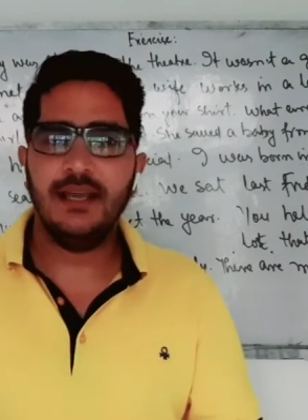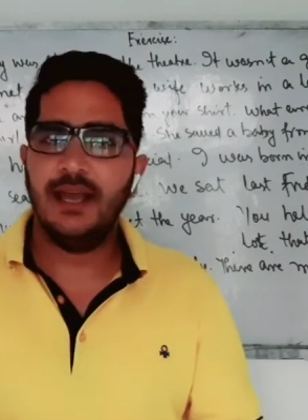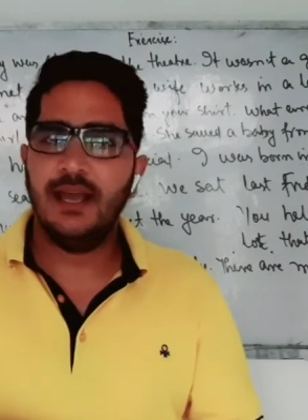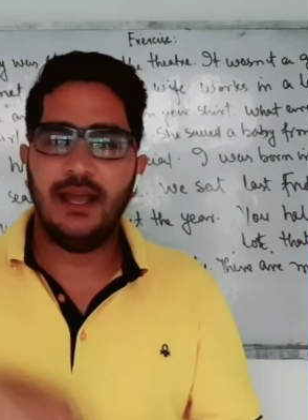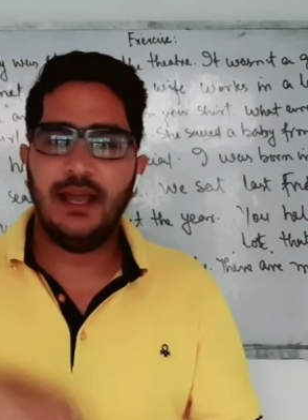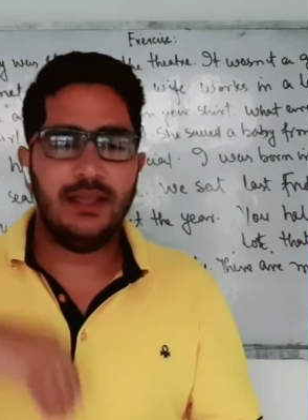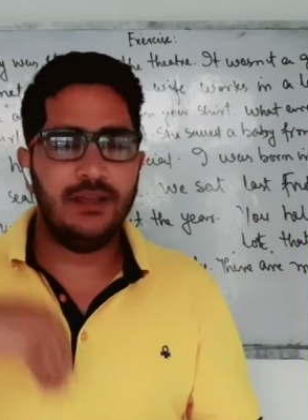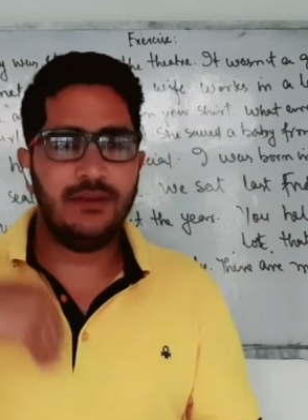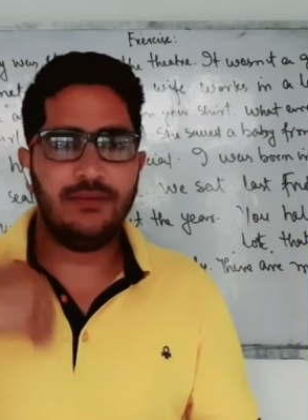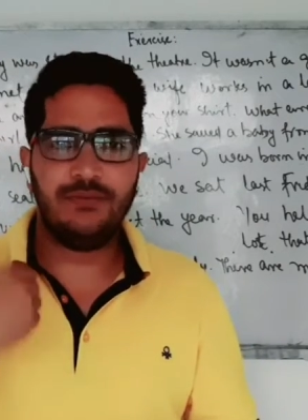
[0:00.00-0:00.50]

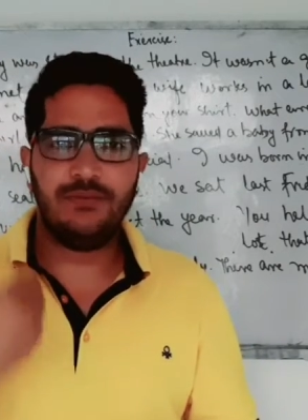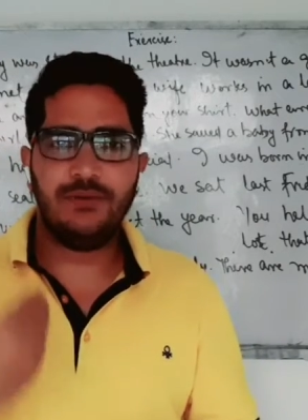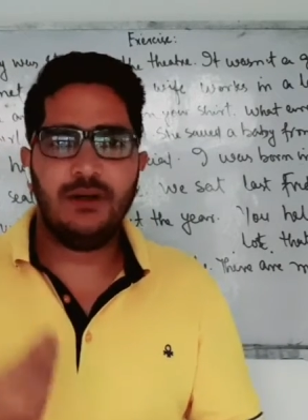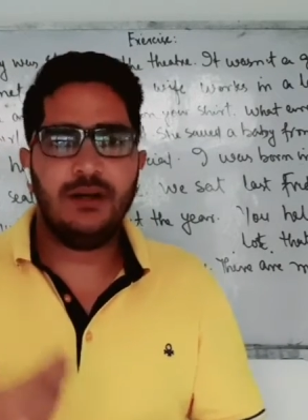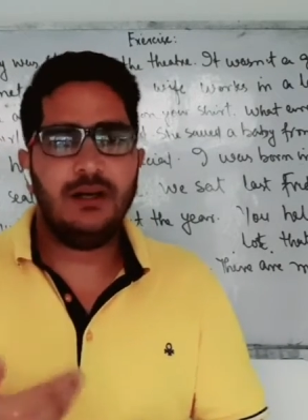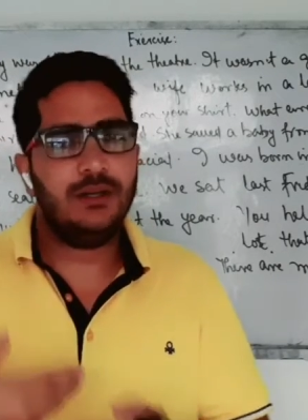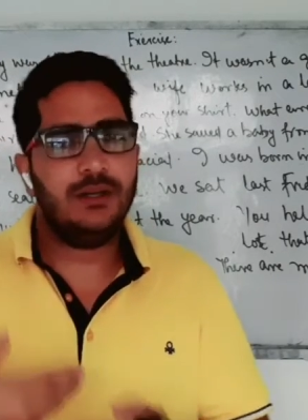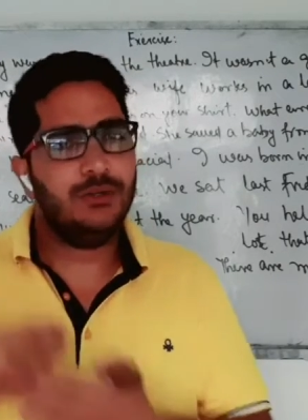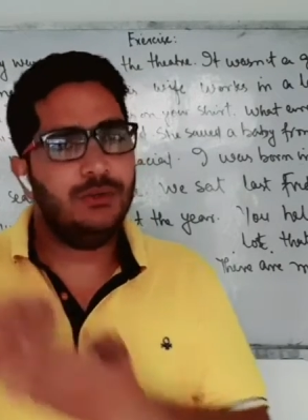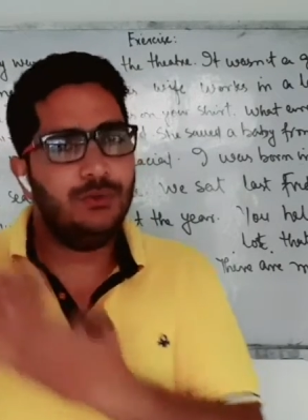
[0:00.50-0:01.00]
If
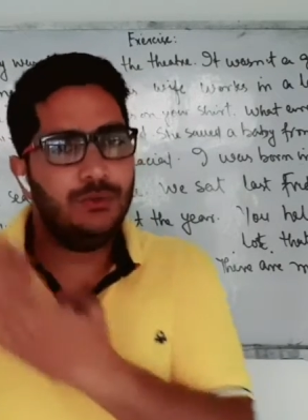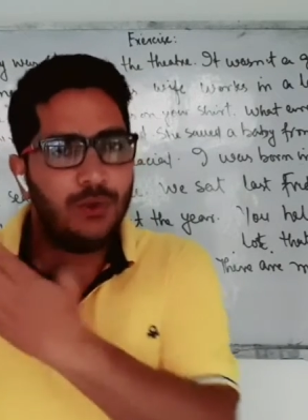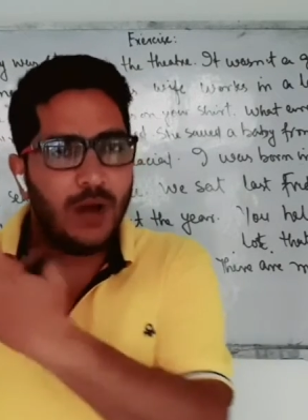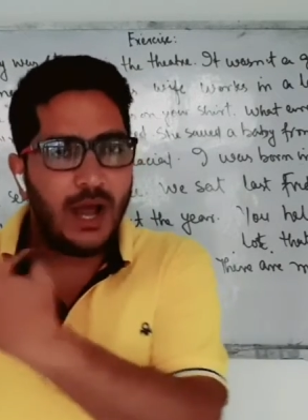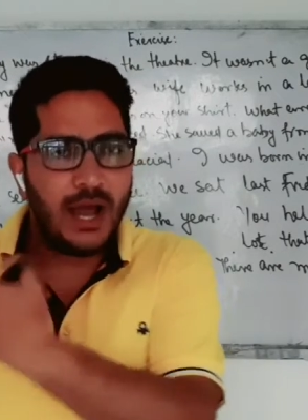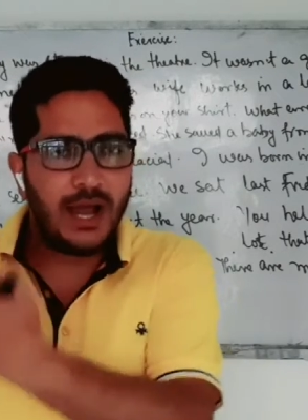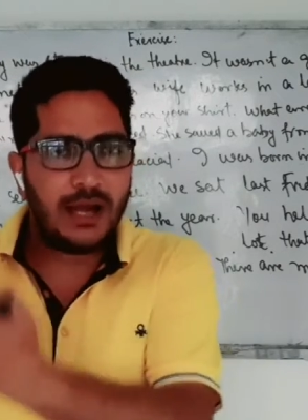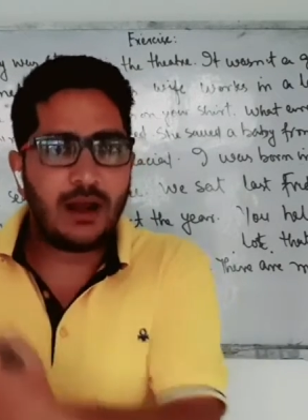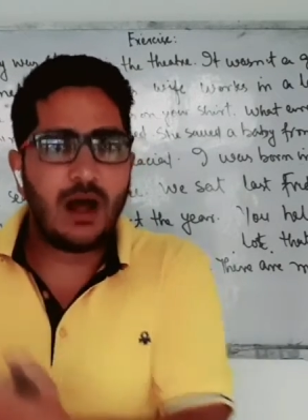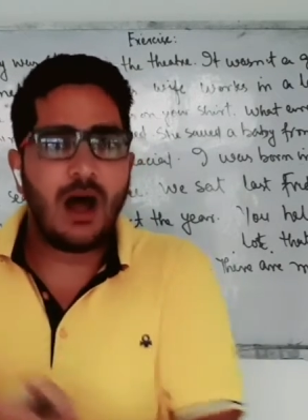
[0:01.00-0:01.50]
you
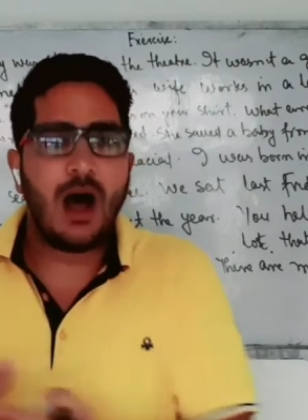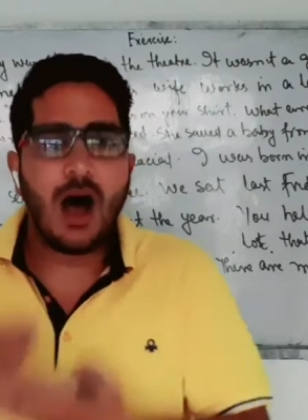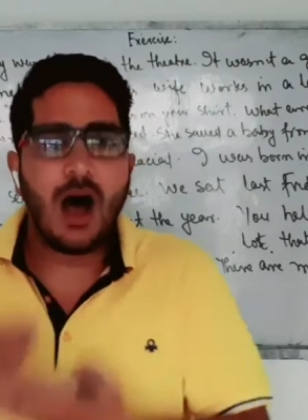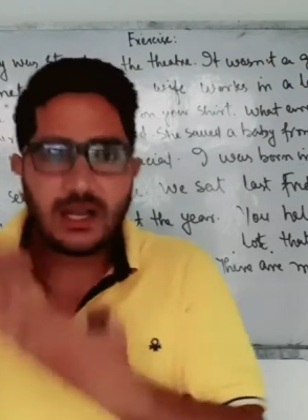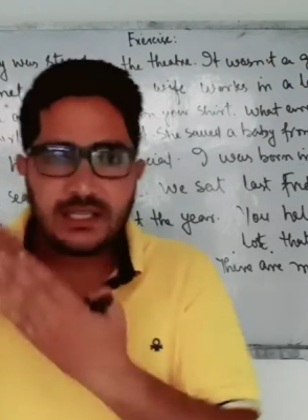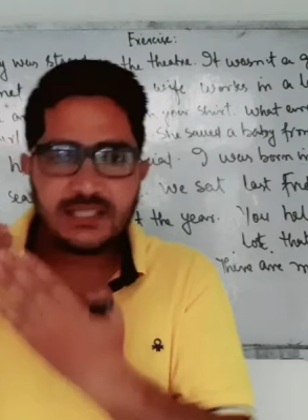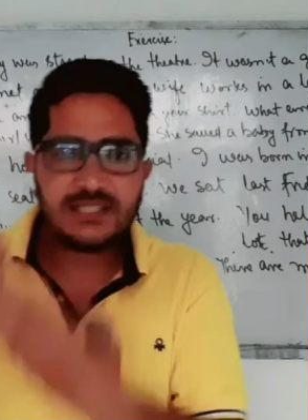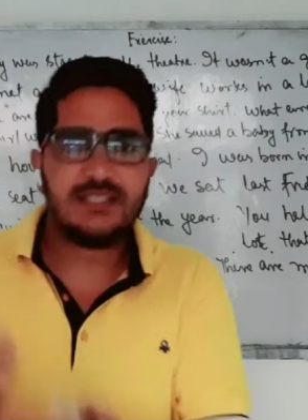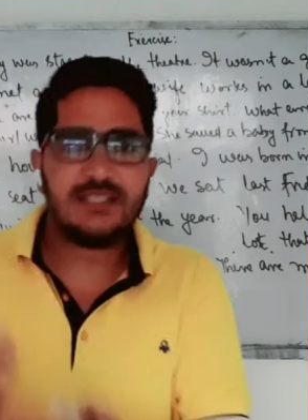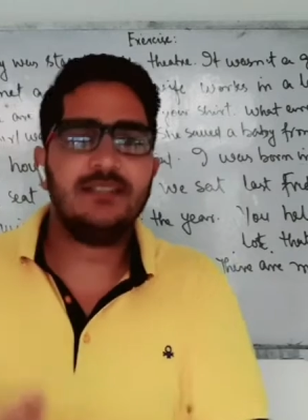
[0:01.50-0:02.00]
are
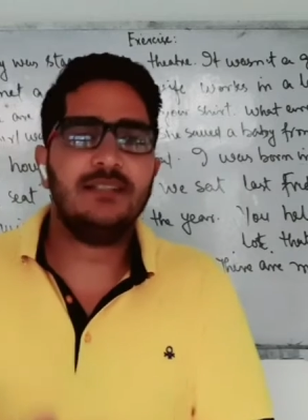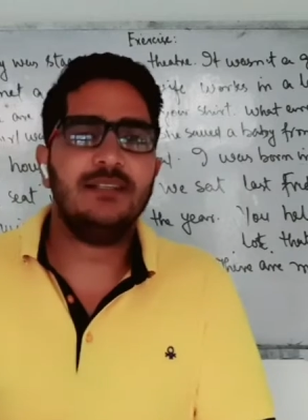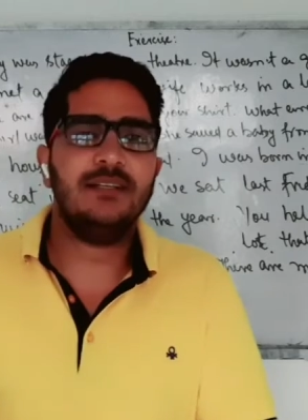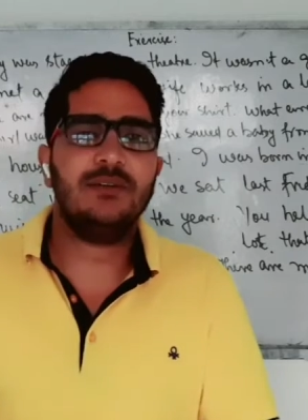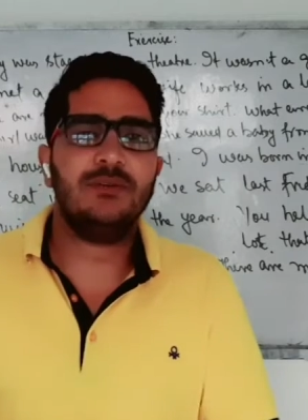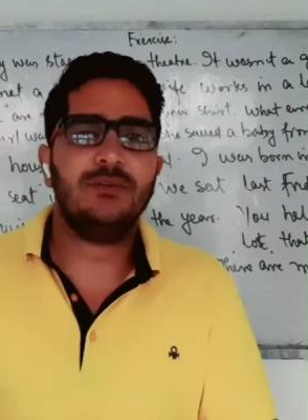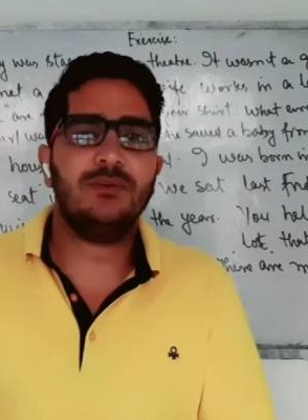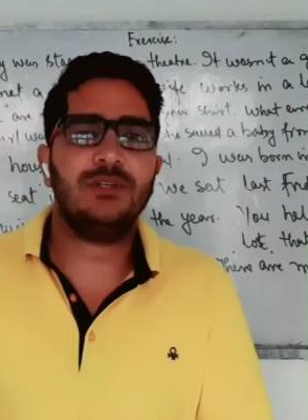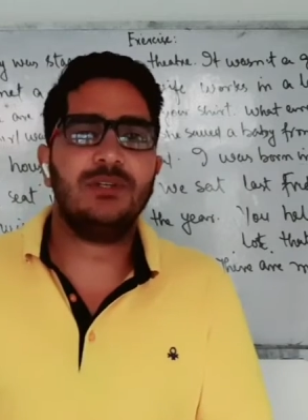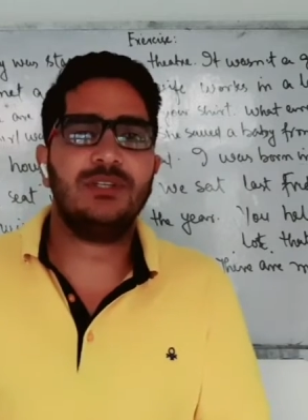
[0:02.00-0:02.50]
asked a
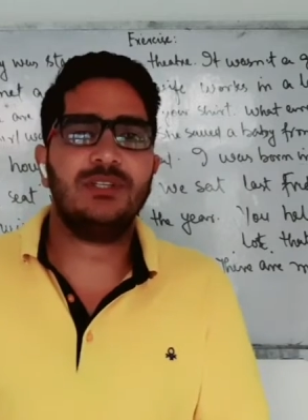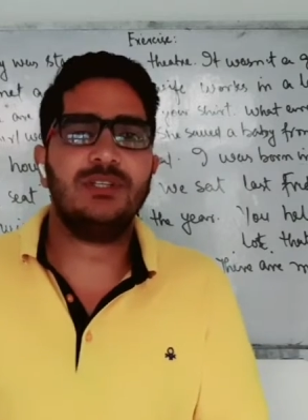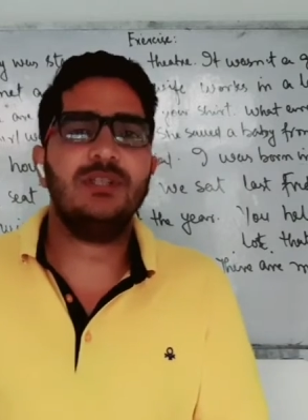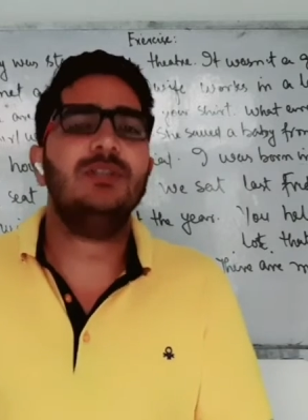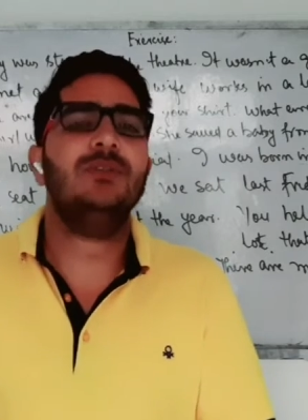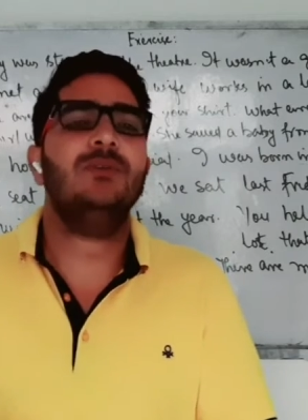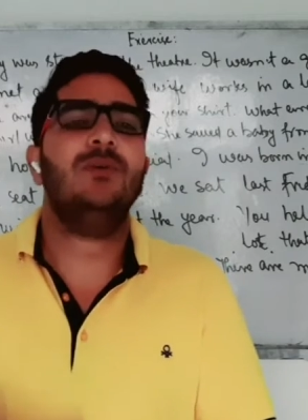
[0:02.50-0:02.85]
question